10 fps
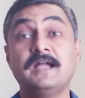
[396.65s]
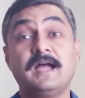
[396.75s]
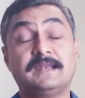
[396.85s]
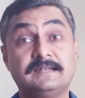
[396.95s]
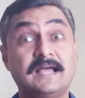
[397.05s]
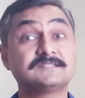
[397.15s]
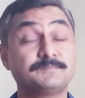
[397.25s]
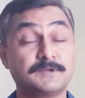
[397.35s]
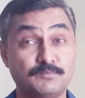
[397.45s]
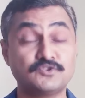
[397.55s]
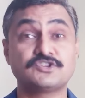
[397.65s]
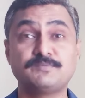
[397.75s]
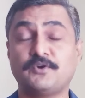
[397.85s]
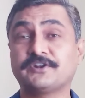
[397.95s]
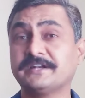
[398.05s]
And last but most
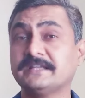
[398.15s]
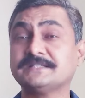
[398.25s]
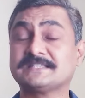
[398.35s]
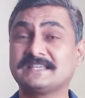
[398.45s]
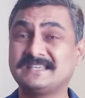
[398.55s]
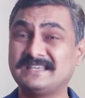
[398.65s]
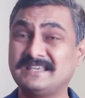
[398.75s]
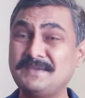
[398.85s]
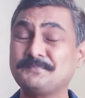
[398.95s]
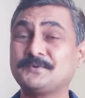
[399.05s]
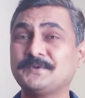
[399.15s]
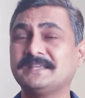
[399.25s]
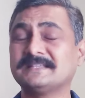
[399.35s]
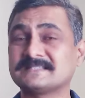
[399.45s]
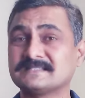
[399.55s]
important is keep
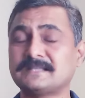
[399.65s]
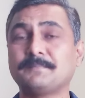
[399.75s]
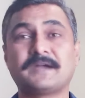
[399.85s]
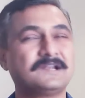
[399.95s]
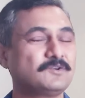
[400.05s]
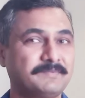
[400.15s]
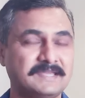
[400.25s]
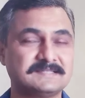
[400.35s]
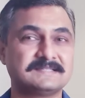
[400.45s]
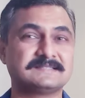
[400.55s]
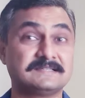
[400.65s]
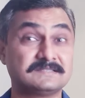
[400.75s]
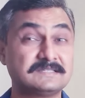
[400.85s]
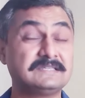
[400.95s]
doing some kind of exercise